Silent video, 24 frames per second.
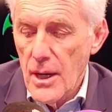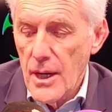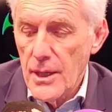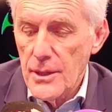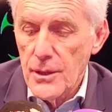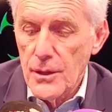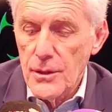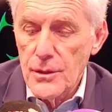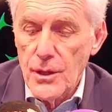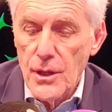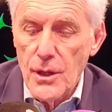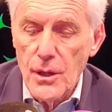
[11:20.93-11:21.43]

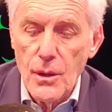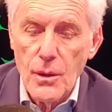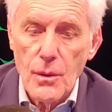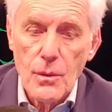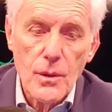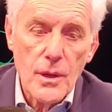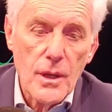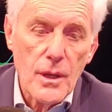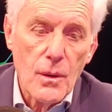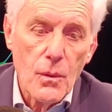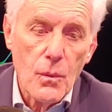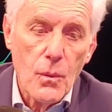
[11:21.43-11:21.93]
I don't
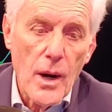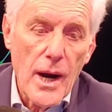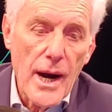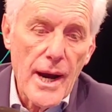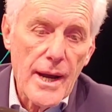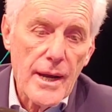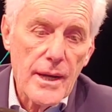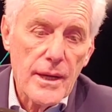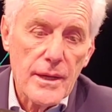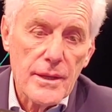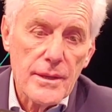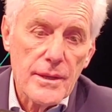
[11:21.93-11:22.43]
know uh,
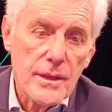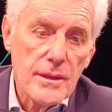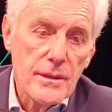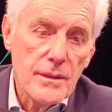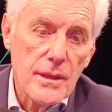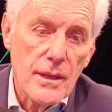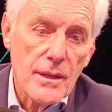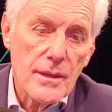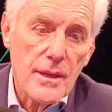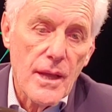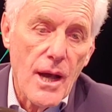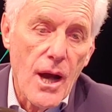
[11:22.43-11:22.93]
why and,
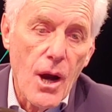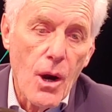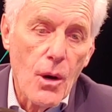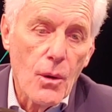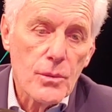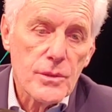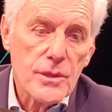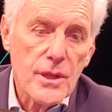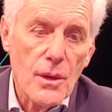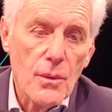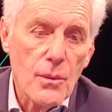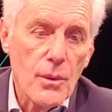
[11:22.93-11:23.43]
and,
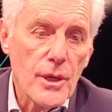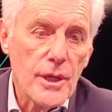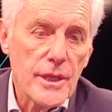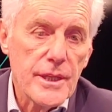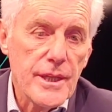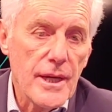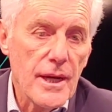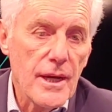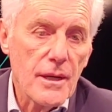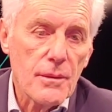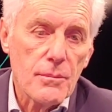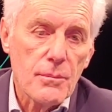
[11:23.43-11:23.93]
how they
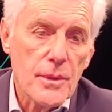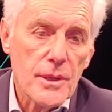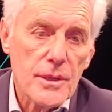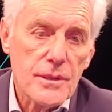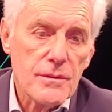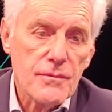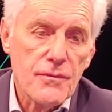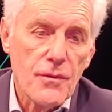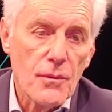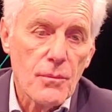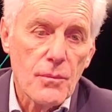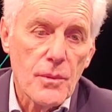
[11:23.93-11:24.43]
were there,
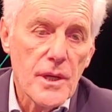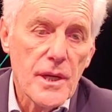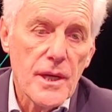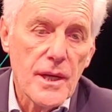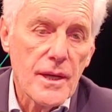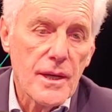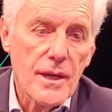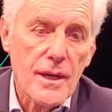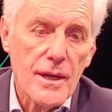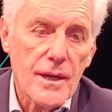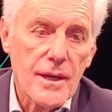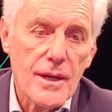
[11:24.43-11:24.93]
but for
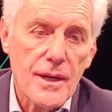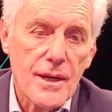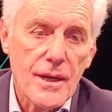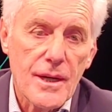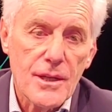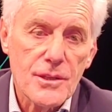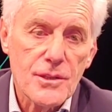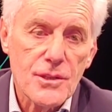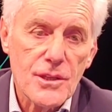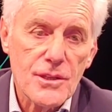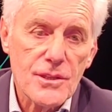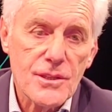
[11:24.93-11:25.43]
me, uh,
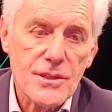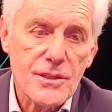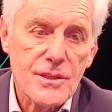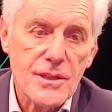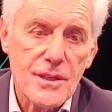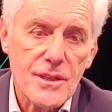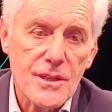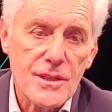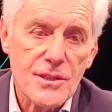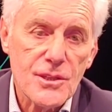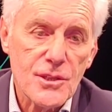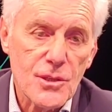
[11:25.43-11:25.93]
I
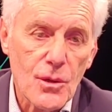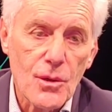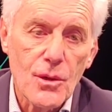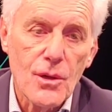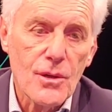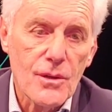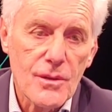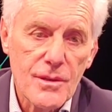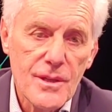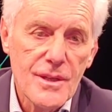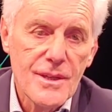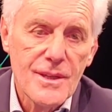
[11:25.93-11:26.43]
just uh,
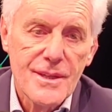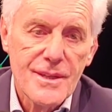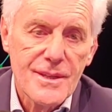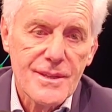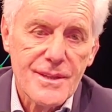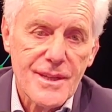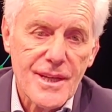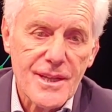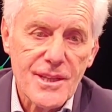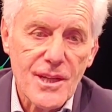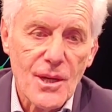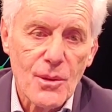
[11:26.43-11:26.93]
saw
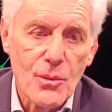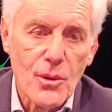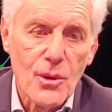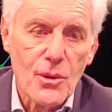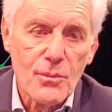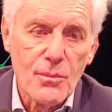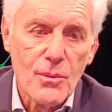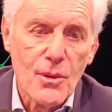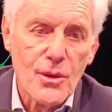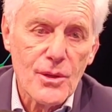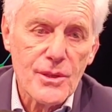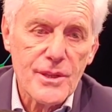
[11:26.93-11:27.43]
that there
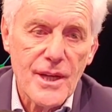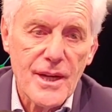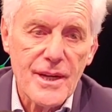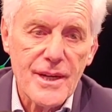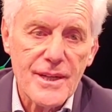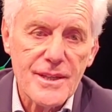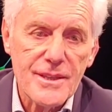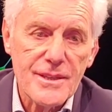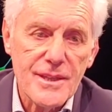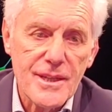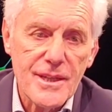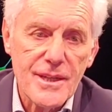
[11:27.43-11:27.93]
were more
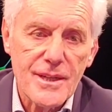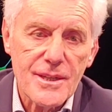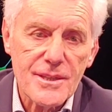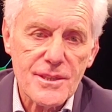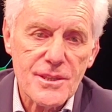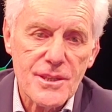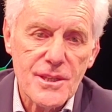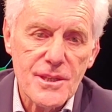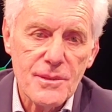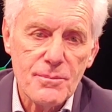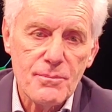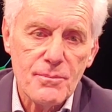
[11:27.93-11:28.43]

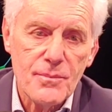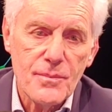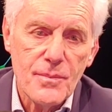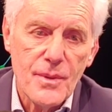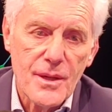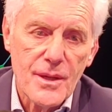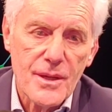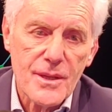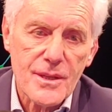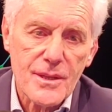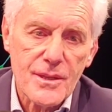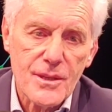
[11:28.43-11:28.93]
DRC
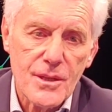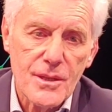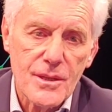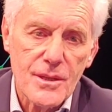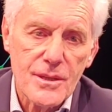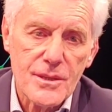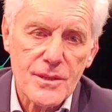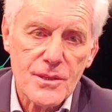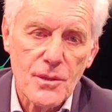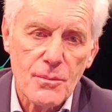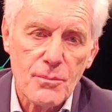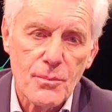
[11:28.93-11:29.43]

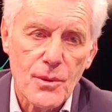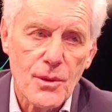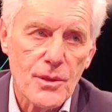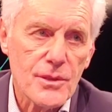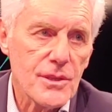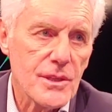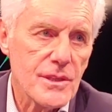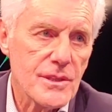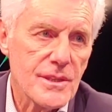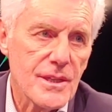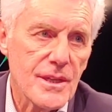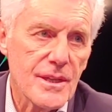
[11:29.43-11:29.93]
uh,
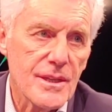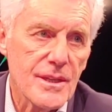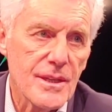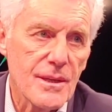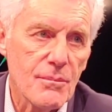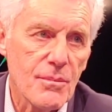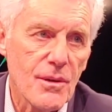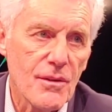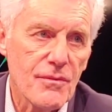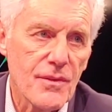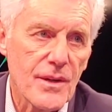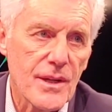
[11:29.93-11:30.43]
supporters than
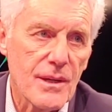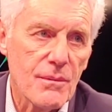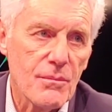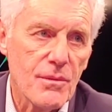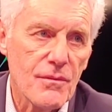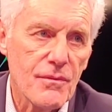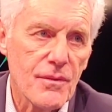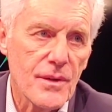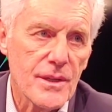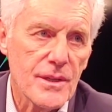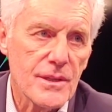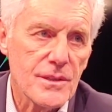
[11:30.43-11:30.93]
the Bafana
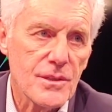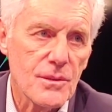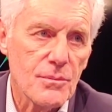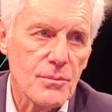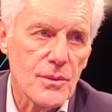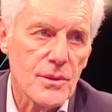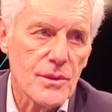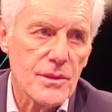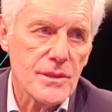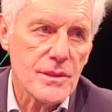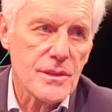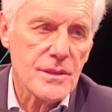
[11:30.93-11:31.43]
Bafana
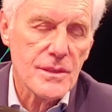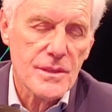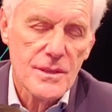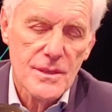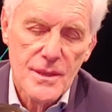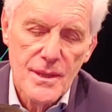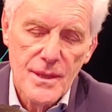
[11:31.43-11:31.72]
supporters.